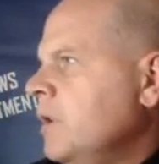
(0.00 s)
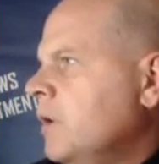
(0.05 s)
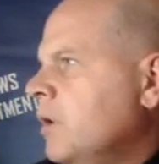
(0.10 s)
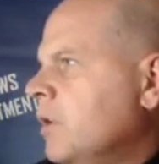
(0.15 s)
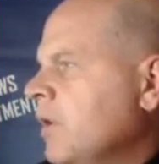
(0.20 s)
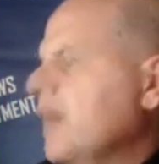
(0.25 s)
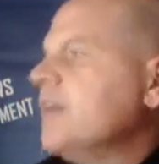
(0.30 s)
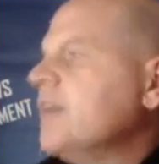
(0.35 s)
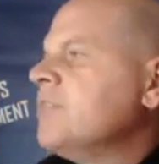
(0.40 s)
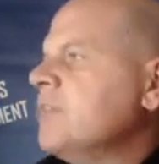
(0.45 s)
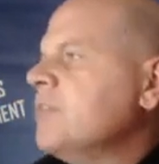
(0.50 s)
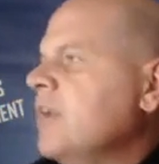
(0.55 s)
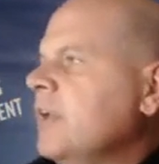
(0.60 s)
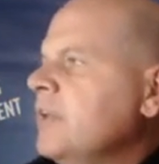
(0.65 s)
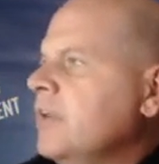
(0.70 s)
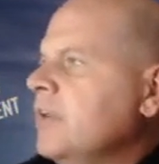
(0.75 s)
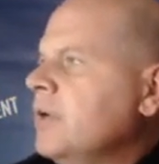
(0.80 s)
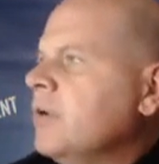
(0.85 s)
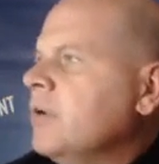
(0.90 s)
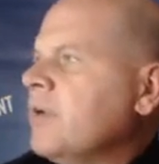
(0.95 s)
Ashley, I
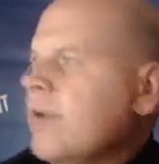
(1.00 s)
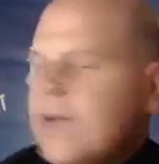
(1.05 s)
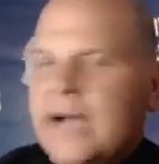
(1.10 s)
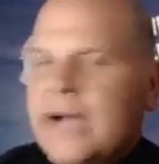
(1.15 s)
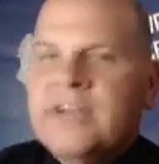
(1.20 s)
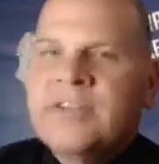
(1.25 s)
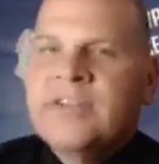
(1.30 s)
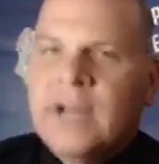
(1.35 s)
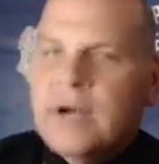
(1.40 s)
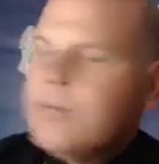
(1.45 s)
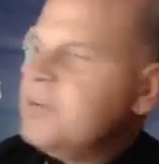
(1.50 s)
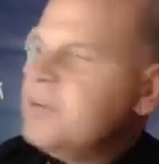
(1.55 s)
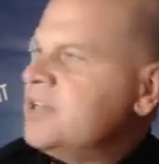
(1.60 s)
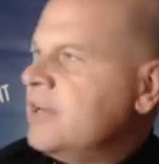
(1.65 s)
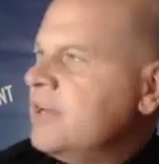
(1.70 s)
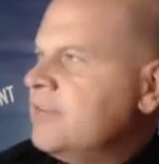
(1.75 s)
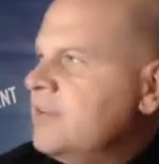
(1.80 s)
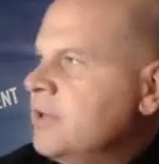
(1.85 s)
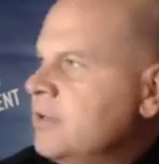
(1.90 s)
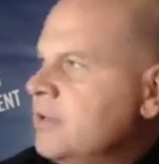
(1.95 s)
did. Okay, Ashley, I'll reach
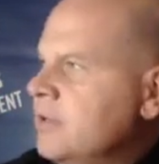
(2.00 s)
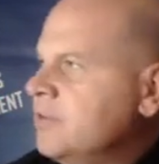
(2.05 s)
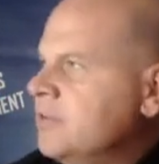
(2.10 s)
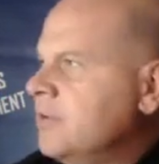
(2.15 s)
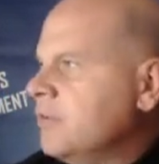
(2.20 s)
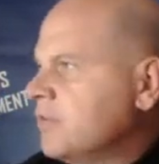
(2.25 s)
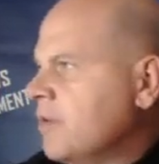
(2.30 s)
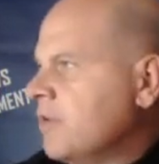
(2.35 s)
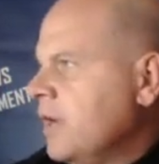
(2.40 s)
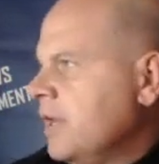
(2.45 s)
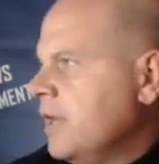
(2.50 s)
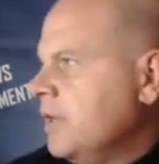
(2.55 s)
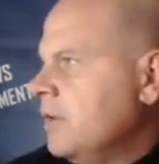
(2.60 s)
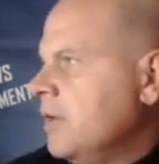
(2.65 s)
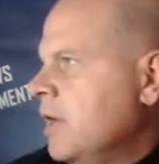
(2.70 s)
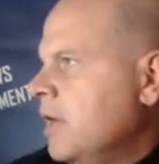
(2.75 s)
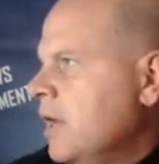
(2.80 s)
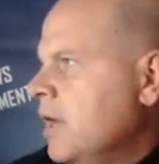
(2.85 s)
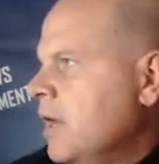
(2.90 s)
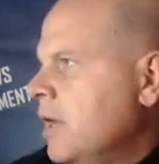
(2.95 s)
out to you. That sounds great.
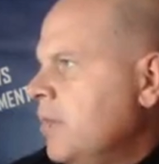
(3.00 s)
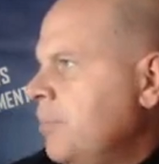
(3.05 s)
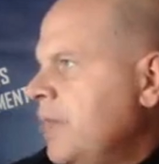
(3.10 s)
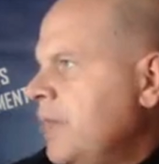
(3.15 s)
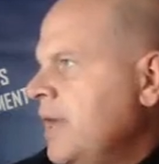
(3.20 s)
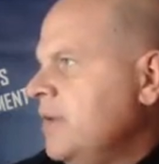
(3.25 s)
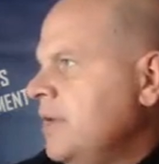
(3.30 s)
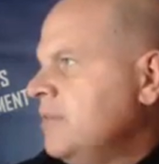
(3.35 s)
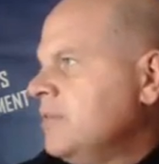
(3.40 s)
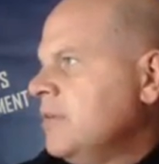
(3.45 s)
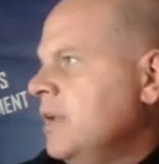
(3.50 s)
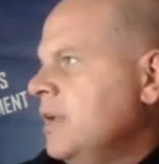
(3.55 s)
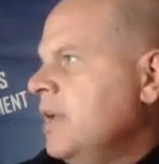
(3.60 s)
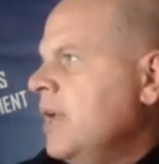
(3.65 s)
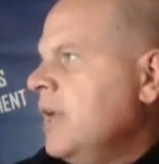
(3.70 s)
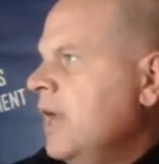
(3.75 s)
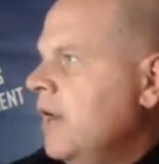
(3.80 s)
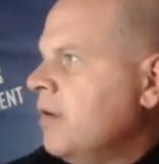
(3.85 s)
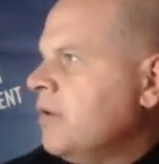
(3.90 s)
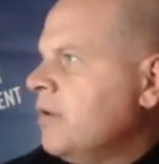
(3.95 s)
Banks,
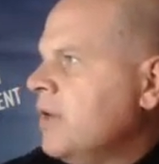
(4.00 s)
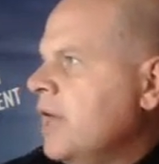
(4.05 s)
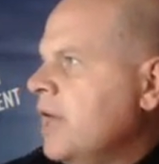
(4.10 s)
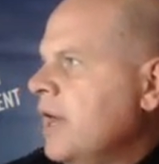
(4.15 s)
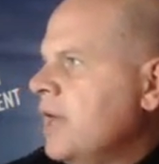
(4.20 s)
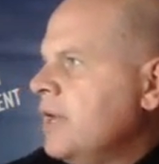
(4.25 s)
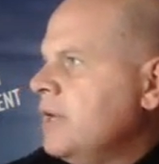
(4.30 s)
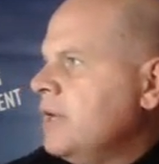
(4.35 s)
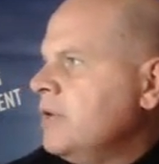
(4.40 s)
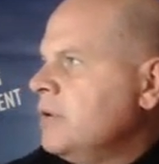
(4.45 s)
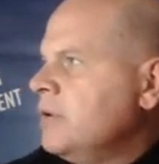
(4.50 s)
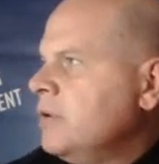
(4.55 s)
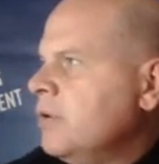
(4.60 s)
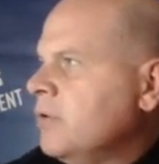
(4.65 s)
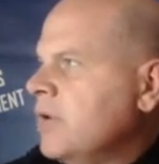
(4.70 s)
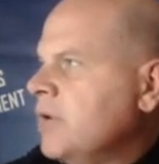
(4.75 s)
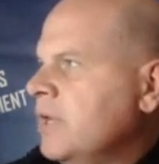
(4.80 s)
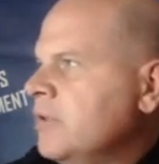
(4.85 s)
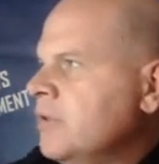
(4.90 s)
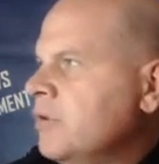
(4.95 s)
how can I
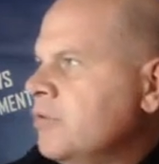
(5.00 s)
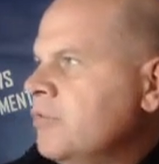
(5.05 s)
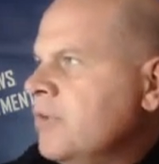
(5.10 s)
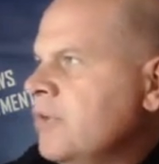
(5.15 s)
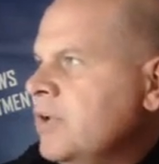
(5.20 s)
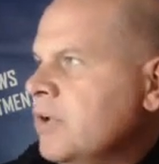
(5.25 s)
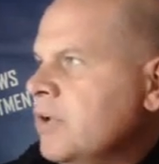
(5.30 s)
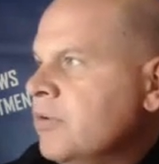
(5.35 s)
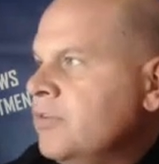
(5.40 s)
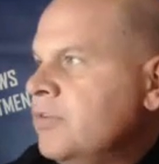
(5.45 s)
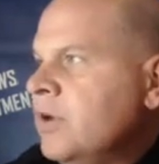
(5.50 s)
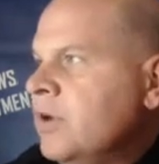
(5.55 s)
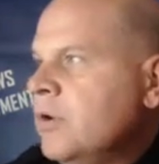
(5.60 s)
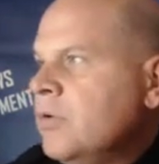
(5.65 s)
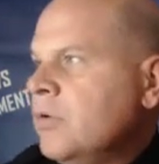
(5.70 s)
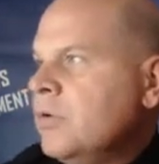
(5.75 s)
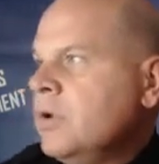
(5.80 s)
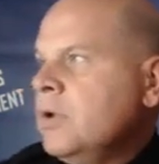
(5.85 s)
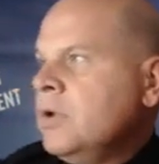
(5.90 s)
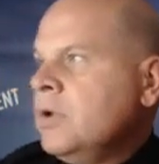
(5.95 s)
locate those videos?
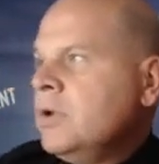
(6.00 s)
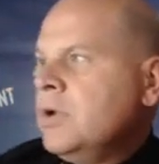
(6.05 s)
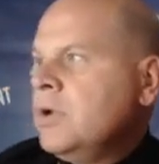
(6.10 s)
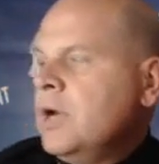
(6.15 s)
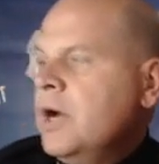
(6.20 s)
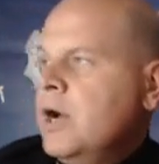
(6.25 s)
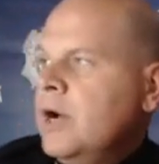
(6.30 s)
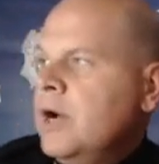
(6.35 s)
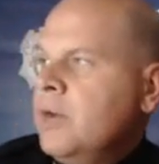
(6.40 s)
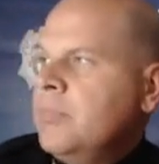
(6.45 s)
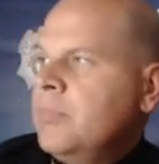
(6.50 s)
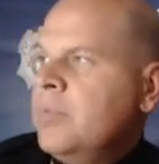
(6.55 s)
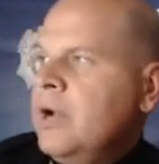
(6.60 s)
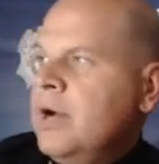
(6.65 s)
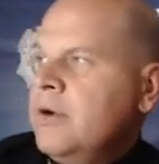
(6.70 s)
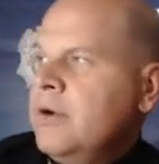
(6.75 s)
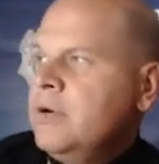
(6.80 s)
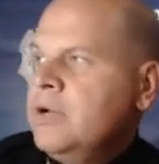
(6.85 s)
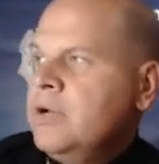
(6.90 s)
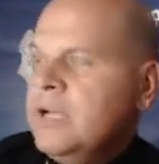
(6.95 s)
So
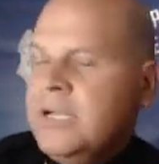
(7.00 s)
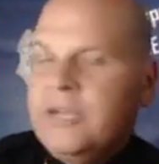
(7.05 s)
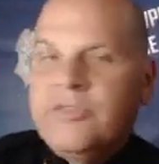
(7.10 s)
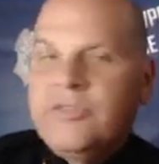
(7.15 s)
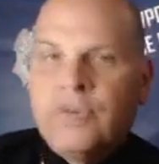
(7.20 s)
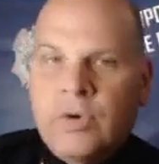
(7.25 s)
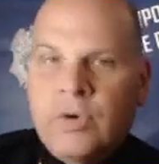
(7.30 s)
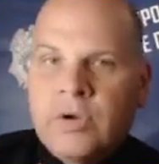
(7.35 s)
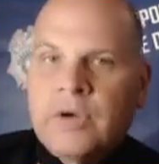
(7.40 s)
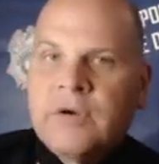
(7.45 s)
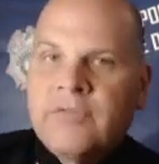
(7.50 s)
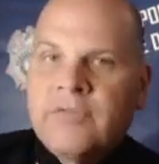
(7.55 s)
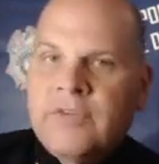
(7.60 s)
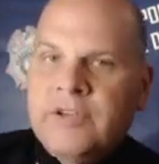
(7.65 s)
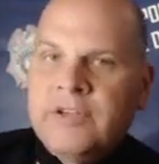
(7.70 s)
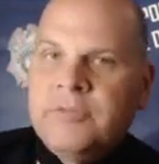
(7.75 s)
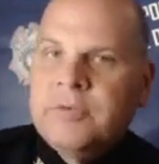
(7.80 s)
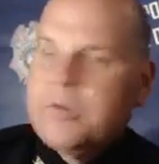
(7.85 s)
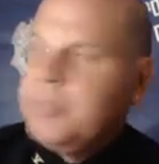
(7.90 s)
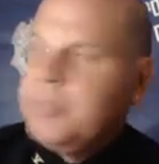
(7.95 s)
it's on our Facebook